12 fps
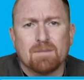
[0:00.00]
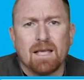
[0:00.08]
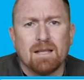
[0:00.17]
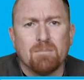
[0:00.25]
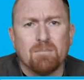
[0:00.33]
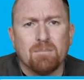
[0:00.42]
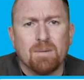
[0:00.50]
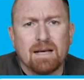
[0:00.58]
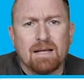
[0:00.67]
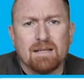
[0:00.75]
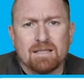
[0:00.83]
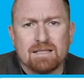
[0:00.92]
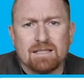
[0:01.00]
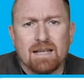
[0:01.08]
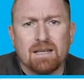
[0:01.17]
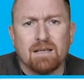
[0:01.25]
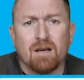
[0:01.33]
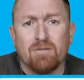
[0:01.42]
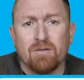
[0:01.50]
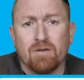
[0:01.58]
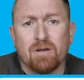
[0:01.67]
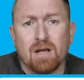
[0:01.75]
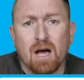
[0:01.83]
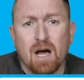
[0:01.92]
in better understanding
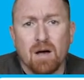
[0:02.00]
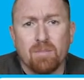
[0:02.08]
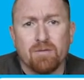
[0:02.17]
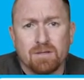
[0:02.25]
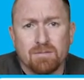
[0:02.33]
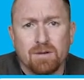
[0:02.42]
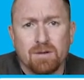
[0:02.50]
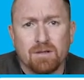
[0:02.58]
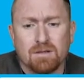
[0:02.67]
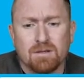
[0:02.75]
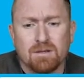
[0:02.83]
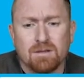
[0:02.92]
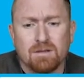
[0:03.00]
ovarian hyperresponse.